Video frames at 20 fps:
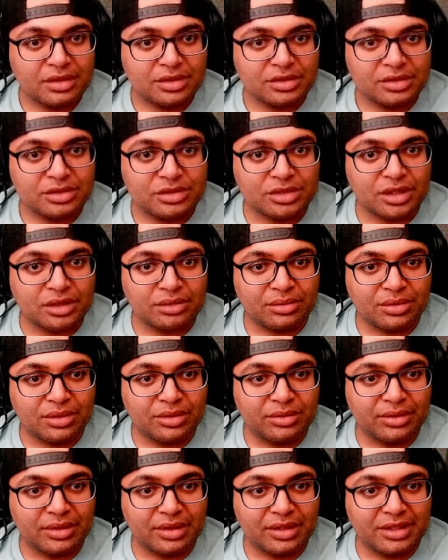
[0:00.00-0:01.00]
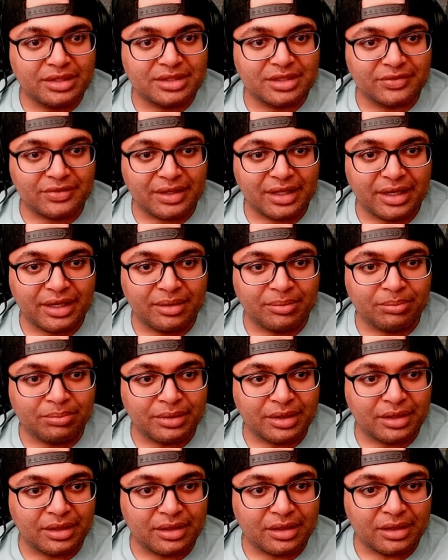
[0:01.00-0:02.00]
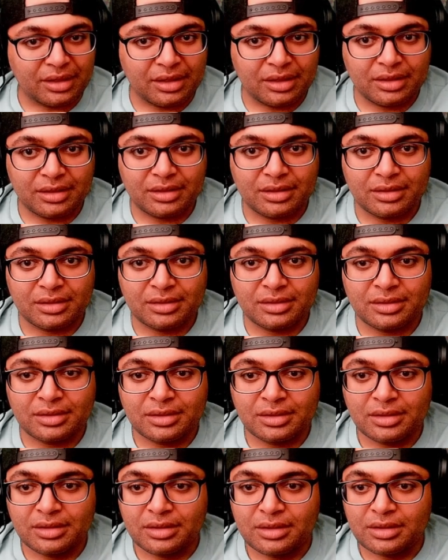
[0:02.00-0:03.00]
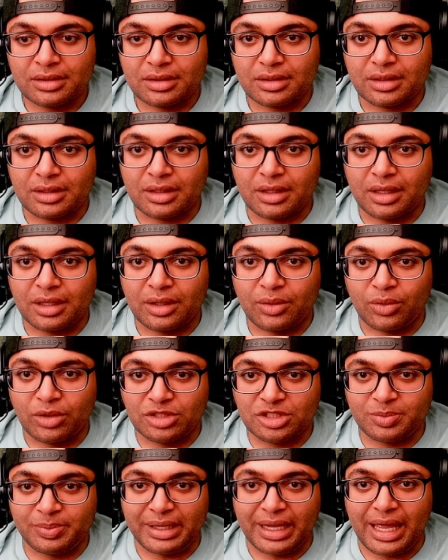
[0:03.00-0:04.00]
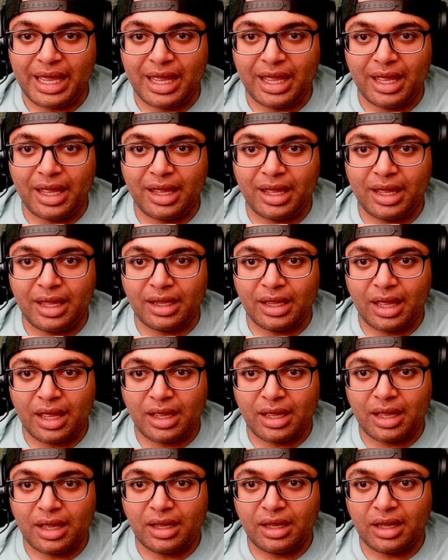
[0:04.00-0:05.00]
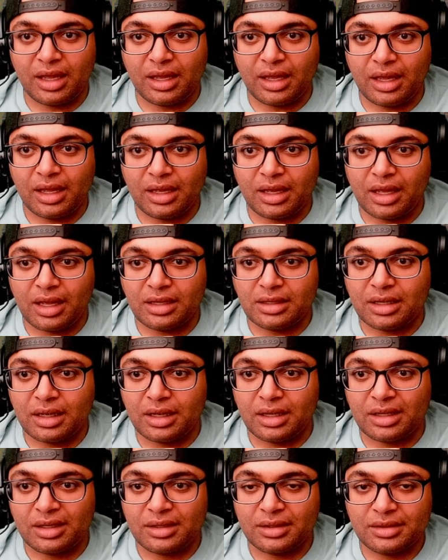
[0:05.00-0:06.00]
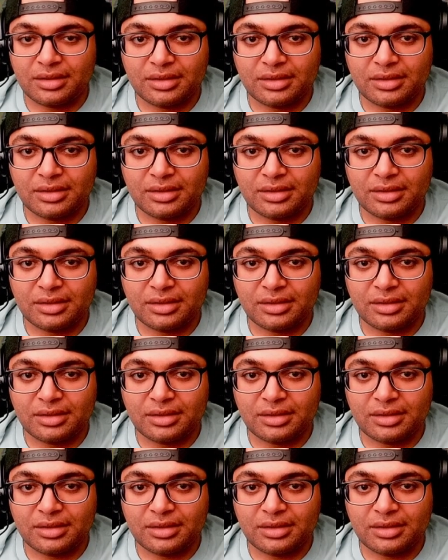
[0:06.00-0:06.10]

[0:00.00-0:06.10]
General release of liability. Uh, we'll just be A, A, A, A, A, A, A, A, A.